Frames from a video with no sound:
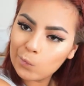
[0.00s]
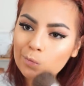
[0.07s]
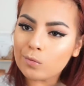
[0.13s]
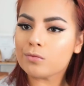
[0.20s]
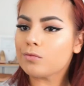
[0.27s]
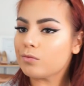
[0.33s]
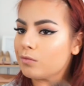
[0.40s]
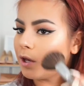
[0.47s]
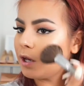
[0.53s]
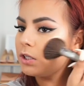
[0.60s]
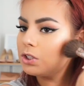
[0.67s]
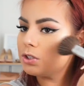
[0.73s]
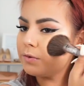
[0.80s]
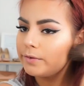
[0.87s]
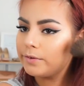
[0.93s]
I
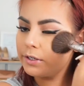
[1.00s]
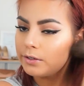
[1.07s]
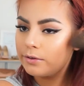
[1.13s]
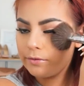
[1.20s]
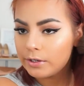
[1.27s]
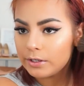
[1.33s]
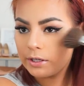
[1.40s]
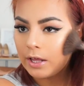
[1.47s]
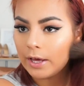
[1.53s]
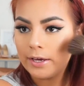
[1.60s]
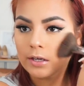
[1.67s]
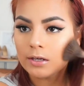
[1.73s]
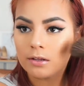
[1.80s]
actually really like